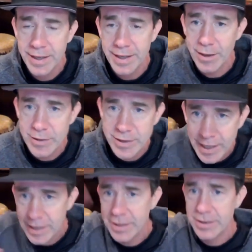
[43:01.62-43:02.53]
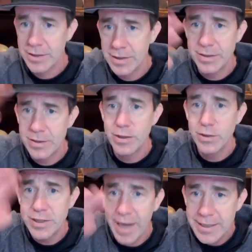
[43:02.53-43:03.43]
You know, it's like okay. two
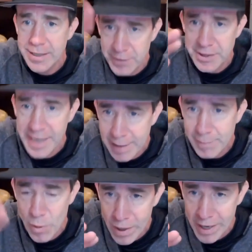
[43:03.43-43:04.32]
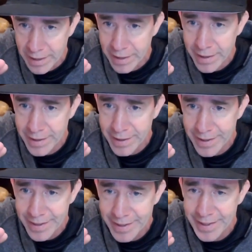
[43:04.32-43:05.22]
sides of the same coin
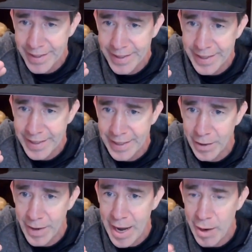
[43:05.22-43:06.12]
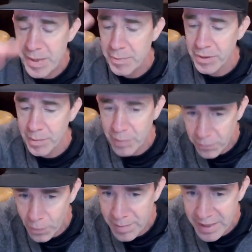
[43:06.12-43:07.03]
you know how right. people are
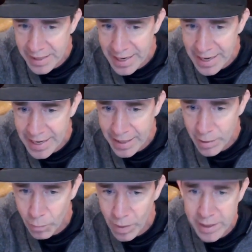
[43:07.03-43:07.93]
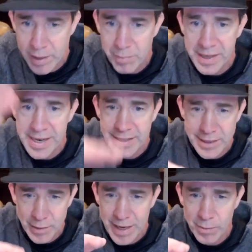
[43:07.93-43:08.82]
performing and what your plan
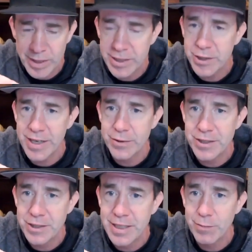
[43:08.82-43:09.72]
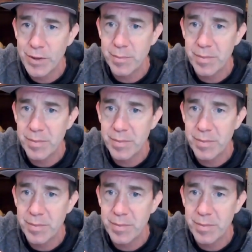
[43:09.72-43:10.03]
is around what you're trying to achieve with the